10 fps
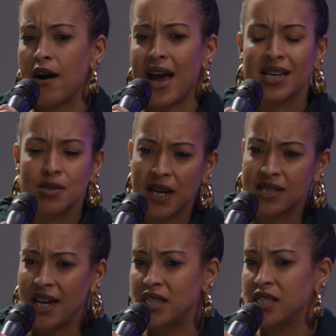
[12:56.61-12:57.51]

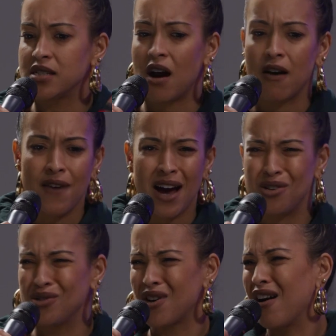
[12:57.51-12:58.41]
expectations, our
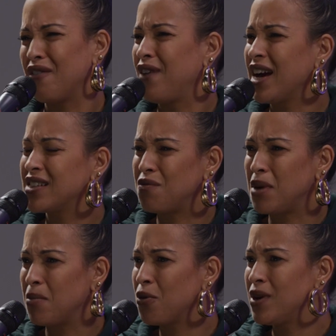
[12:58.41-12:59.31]
values, our
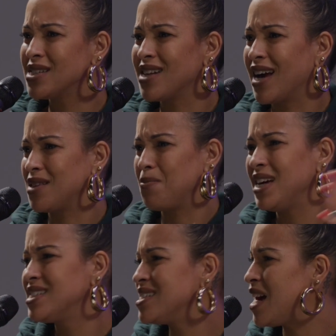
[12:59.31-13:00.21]
effective memories, like the
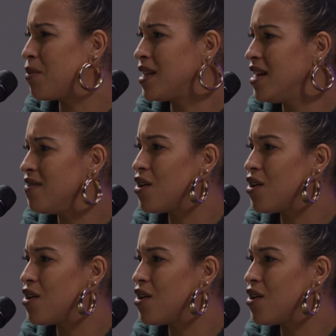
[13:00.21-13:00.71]
places that we live